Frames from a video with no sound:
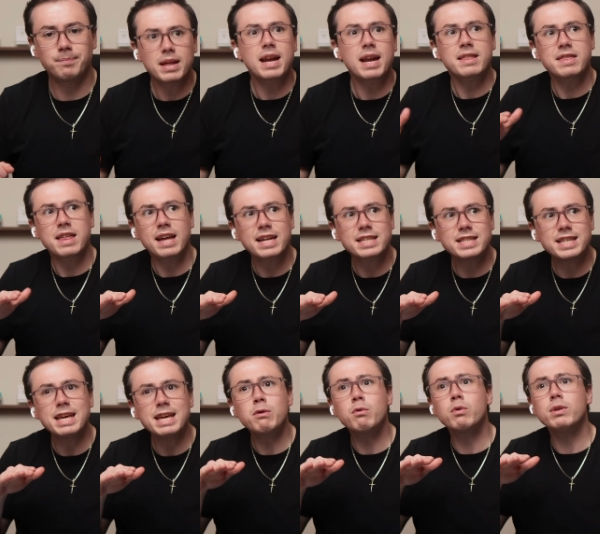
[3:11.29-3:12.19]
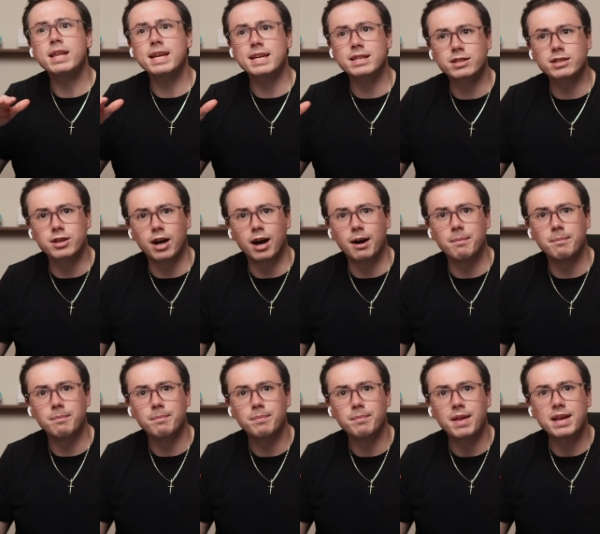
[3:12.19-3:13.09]
And I think it's equally as
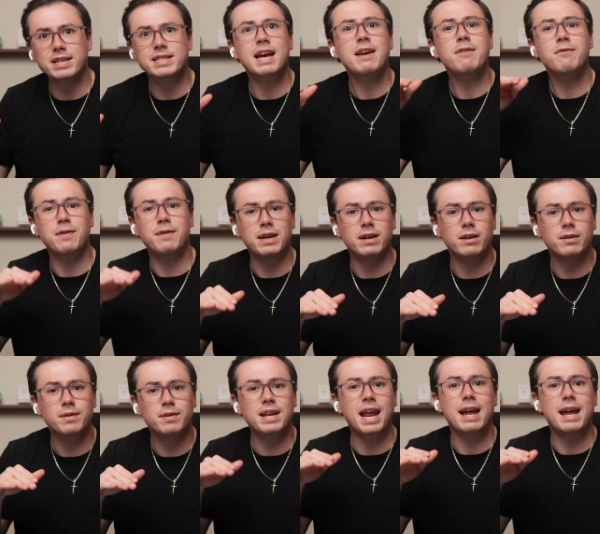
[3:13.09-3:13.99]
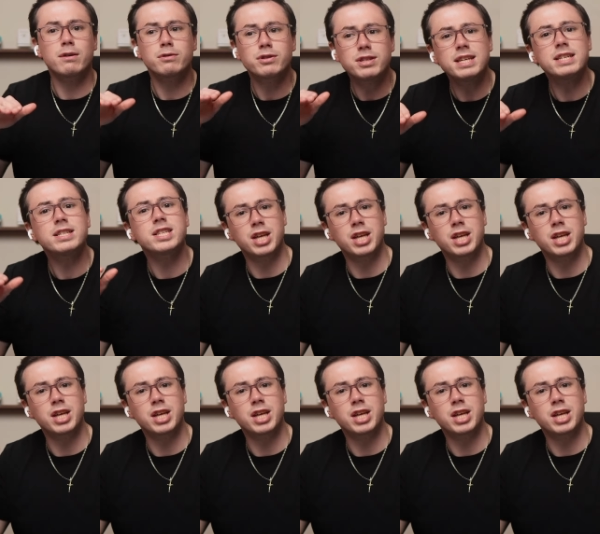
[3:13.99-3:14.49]
dumb as I feel that AOC is